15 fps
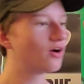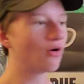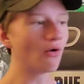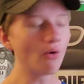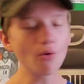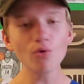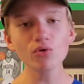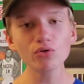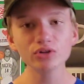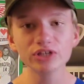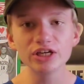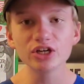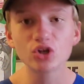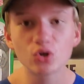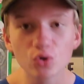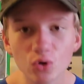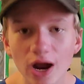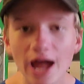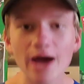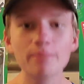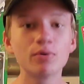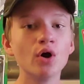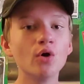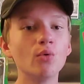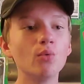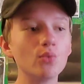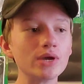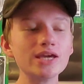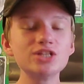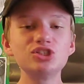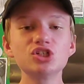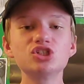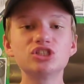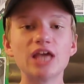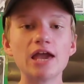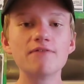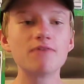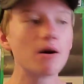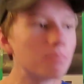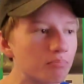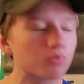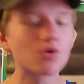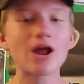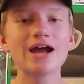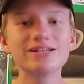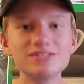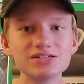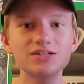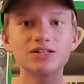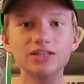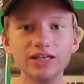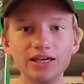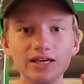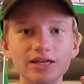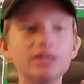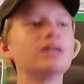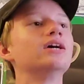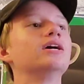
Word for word: Holy crap, we just gave up practically